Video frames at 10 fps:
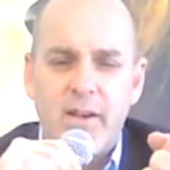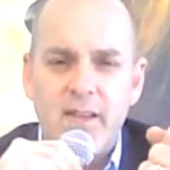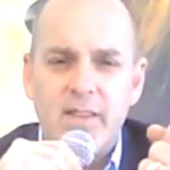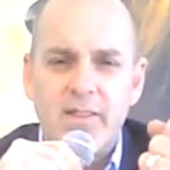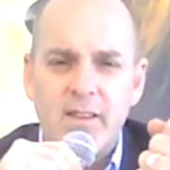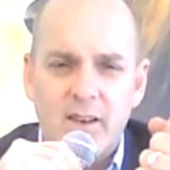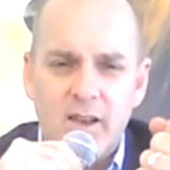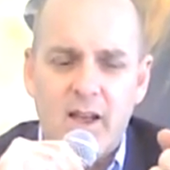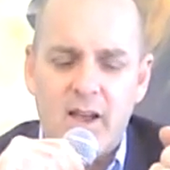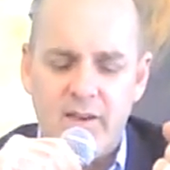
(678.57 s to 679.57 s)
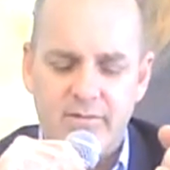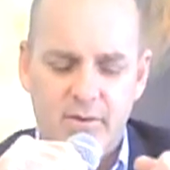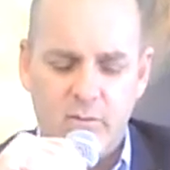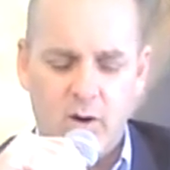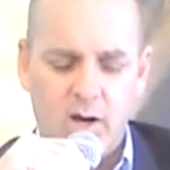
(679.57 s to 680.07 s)
faith
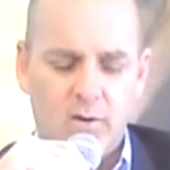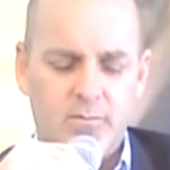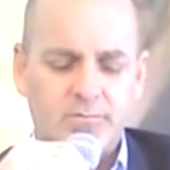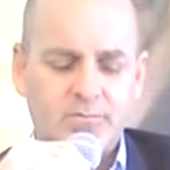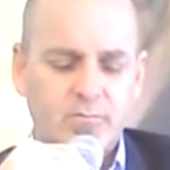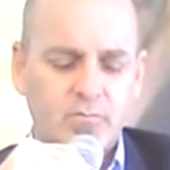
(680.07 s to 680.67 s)
life. Wow.